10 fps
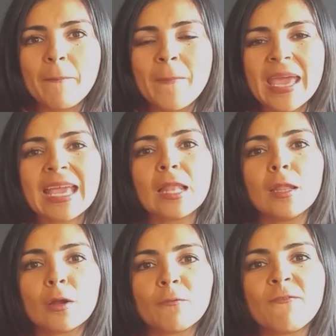make a
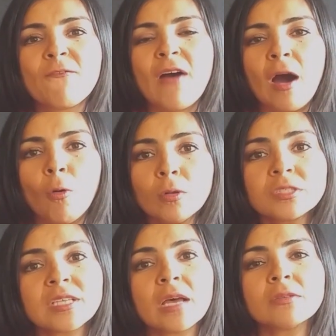lot of
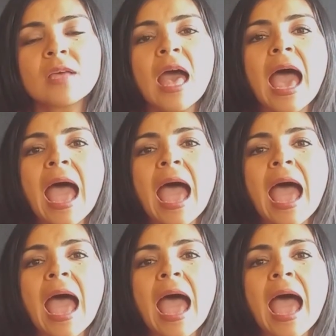vowel sounds.